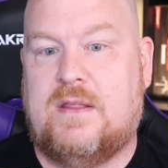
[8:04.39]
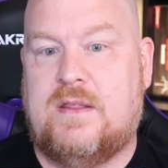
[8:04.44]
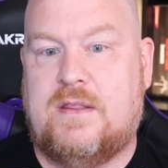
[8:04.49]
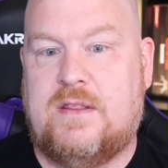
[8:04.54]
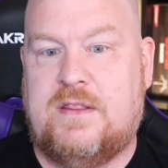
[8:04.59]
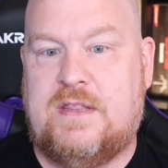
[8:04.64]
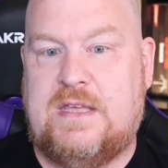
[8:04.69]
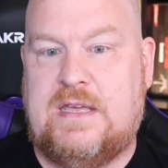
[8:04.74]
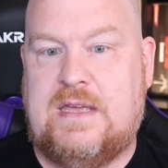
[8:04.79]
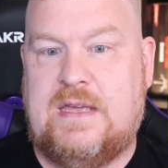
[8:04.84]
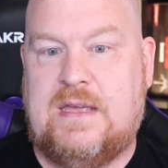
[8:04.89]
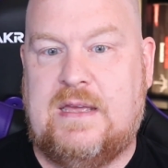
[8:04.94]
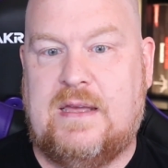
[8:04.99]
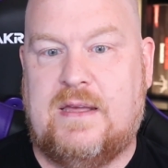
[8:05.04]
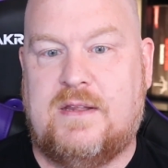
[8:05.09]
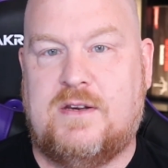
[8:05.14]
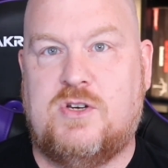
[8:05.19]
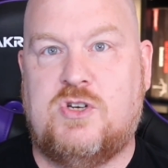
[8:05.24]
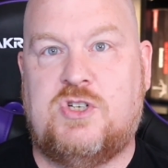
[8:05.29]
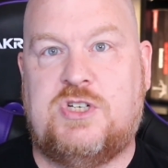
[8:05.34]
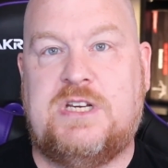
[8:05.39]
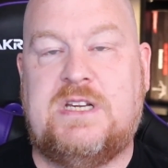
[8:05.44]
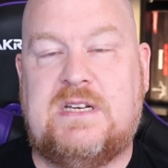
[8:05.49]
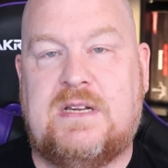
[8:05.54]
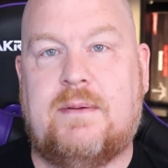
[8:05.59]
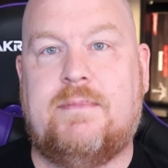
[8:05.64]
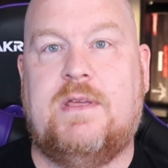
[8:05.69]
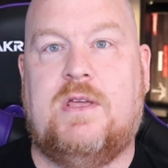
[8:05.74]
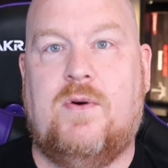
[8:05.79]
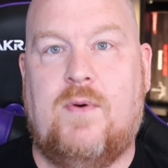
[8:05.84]
the
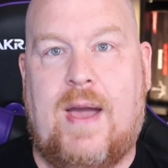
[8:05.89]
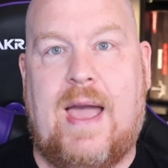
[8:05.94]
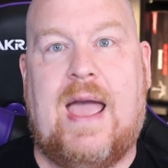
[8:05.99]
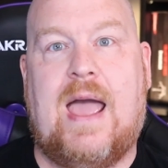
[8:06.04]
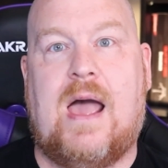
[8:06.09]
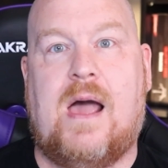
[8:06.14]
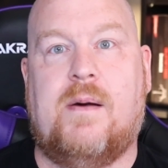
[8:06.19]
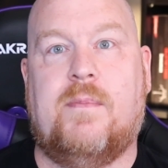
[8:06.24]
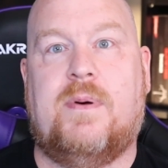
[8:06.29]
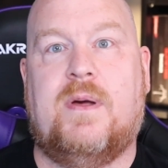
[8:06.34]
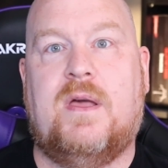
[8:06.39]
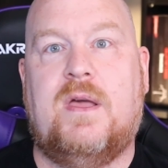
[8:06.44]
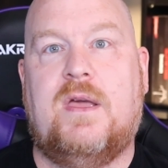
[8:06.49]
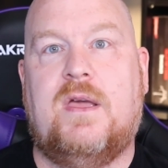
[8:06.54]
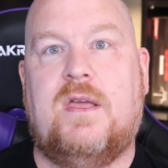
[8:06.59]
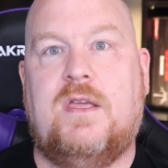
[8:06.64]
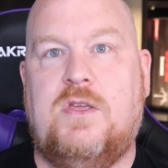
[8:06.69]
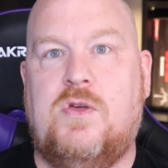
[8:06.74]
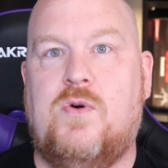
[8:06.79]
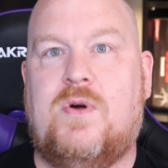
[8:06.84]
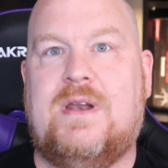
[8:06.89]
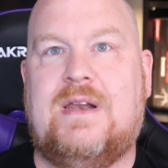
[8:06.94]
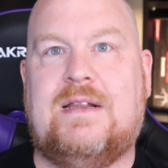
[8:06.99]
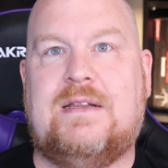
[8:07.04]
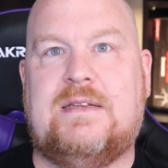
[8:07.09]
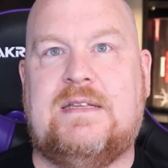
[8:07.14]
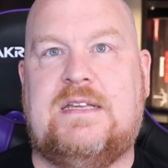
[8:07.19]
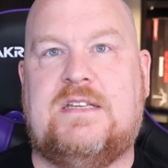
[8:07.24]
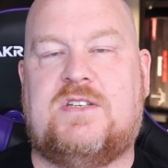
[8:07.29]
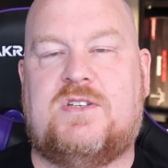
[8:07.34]
GW app, you can
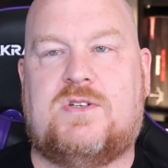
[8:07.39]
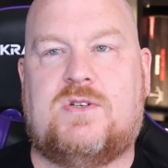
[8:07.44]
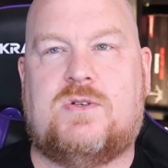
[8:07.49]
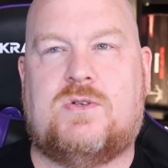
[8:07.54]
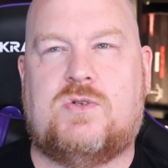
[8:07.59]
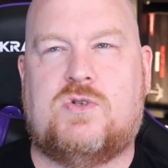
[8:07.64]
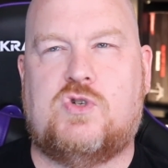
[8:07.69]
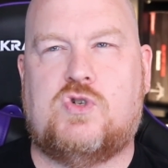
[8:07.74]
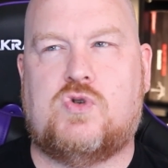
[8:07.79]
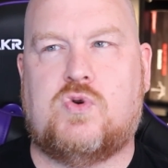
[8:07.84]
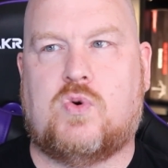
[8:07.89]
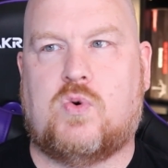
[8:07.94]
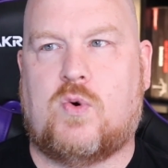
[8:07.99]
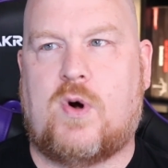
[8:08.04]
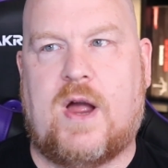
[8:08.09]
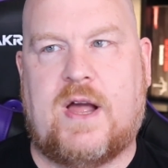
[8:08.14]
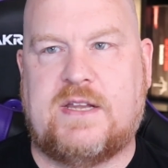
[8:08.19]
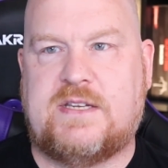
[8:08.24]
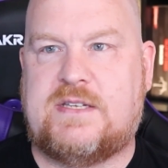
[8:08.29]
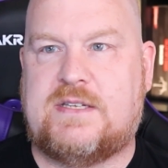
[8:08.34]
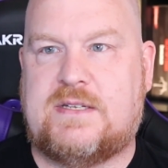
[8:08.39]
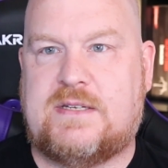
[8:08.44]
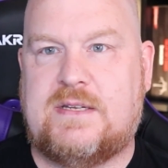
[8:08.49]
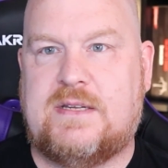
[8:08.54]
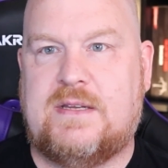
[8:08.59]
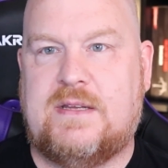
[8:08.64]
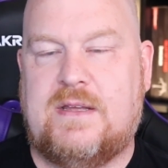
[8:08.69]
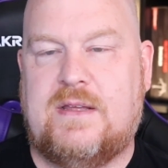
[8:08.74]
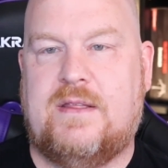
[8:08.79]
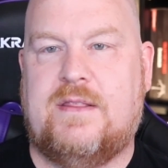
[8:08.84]
at least trust
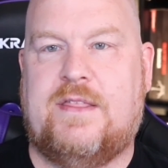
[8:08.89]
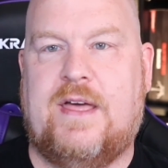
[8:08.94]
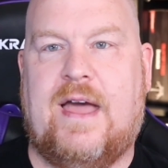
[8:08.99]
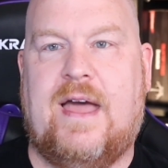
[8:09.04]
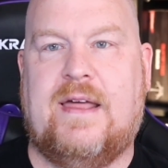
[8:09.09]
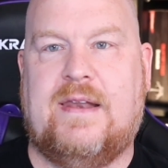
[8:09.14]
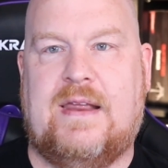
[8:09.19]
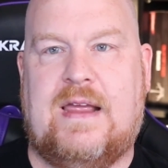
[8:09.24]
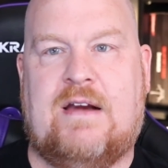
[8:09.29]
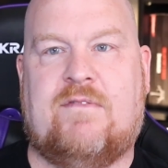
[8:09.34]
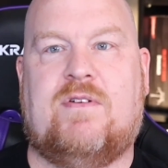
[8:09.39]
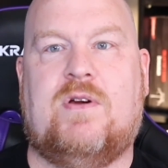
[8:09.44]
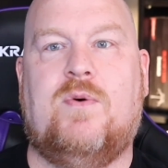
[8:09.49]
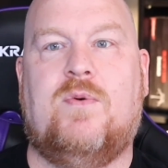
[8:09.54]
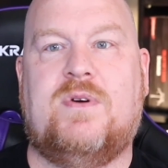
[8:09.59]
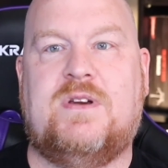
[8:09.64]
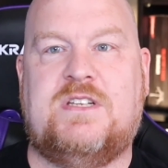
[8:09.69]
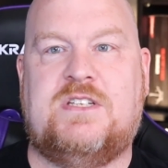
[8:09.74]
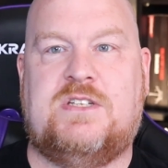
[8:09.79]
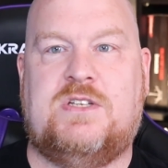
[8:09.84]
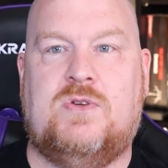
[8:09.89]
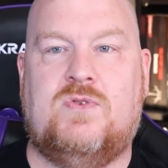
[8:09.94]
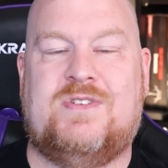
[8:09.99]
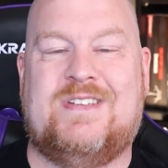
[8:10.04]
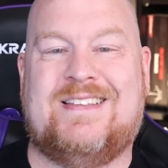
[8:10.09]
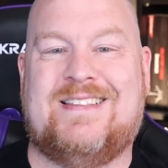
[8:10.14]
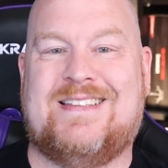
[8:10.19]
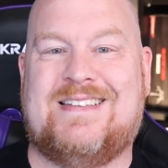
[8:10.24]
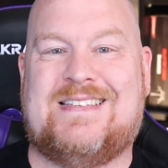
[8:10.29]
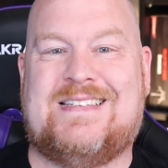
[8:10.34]
that everyone is
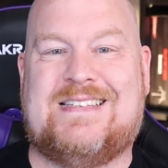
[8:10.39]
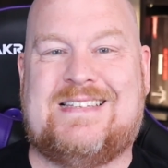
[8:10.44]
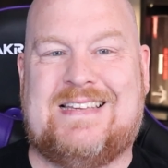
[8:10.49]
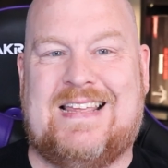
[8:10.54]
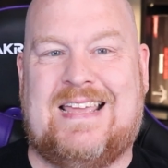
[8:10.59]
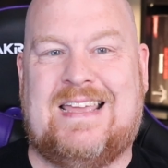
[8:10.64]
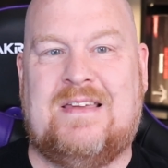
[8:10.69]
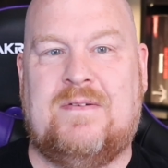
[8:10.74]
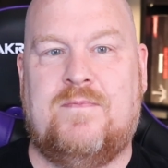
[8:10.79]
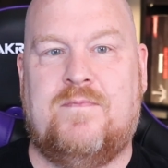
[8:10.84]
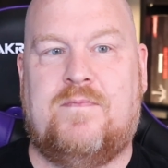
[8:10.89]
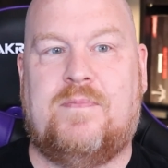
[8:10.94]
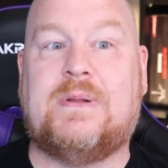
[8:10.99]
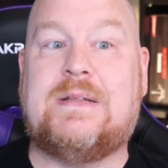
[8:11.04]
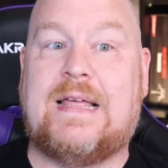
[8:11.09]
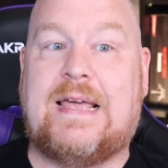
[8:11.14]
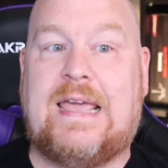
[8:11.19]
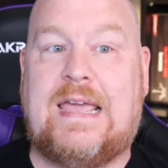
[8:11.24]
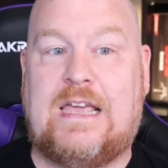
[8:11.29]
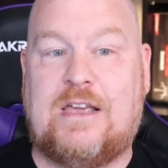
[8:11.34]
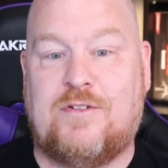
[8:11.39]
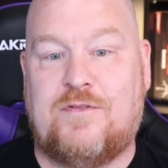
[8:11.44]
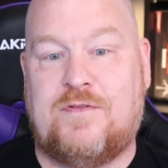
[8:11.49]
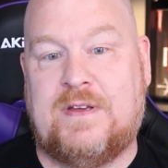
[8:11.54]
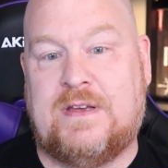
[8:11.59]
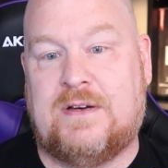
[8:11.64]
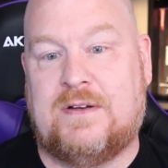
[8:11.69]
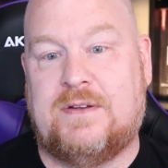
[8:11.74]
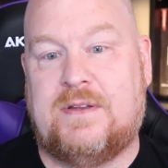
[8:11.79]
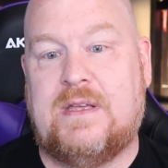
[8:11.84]
using the same playing
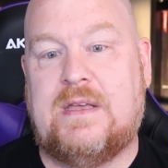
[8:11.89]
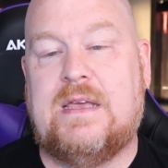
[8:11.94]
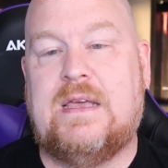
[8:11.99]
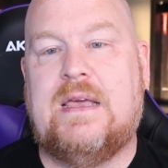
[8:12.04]
field.